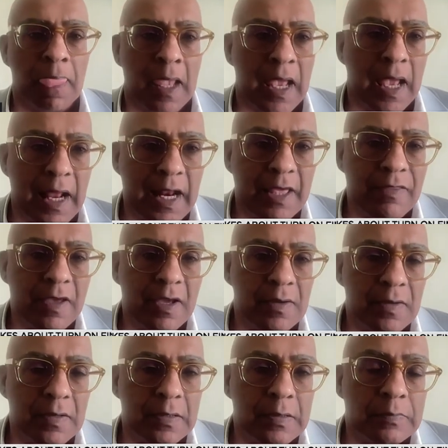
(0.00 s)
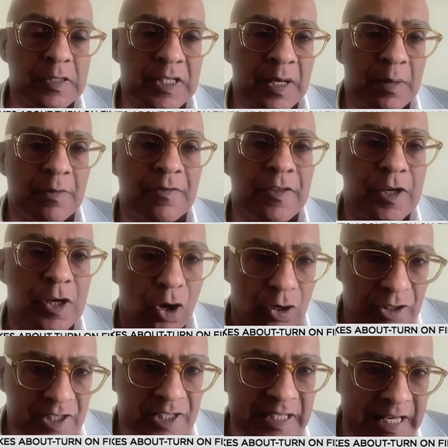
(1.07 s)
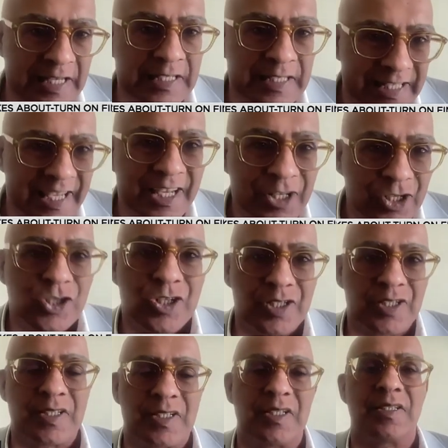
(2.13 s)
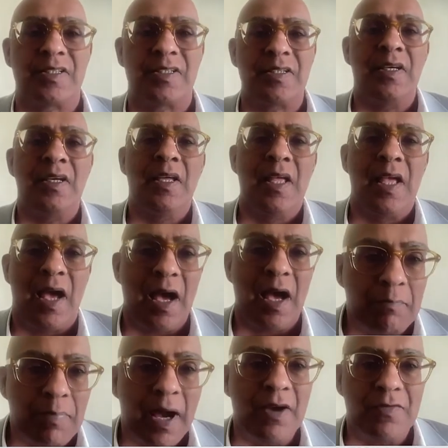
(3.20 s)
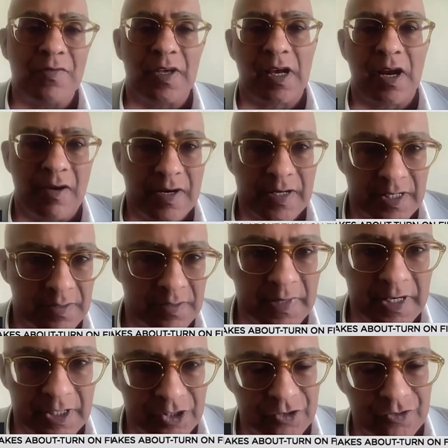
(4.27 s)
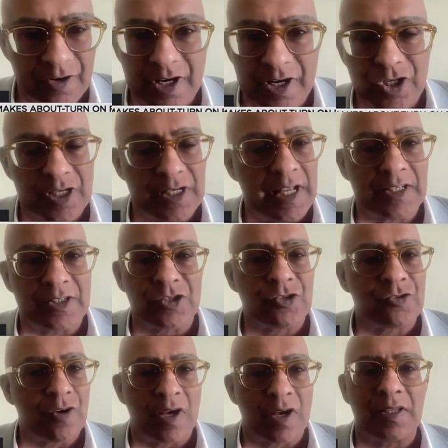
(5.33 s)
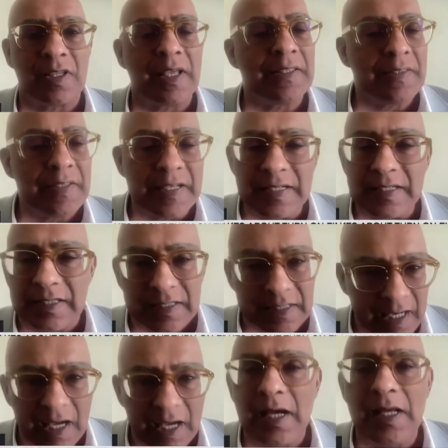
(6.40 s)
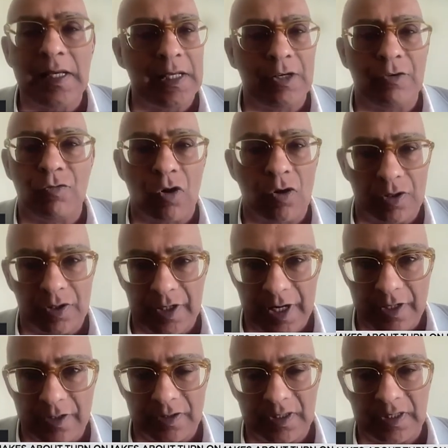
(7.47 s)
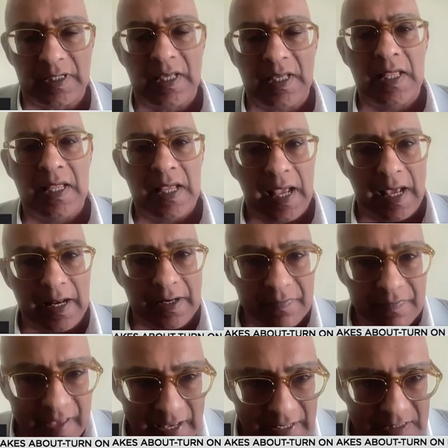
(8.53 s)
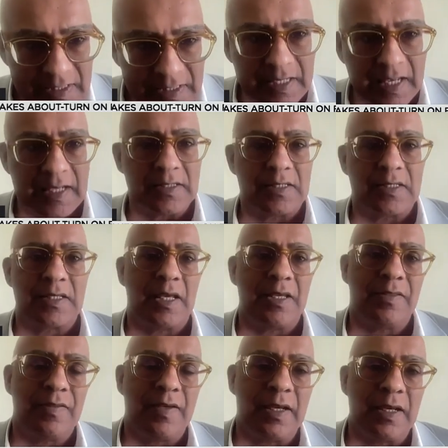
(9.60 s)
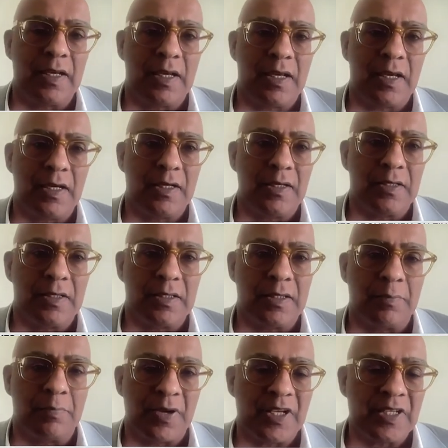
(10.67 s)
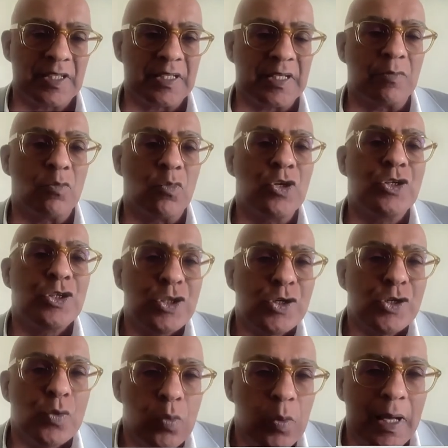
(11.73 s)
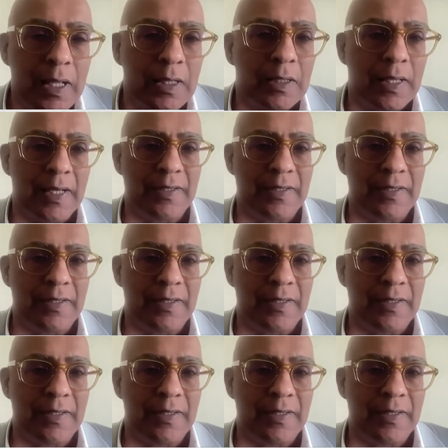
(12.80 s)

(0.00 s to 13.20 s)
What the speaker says: And I think some of the ostentatiousness about the current administration has struck the entirely wrong note. And in that sense, I think the president would do well,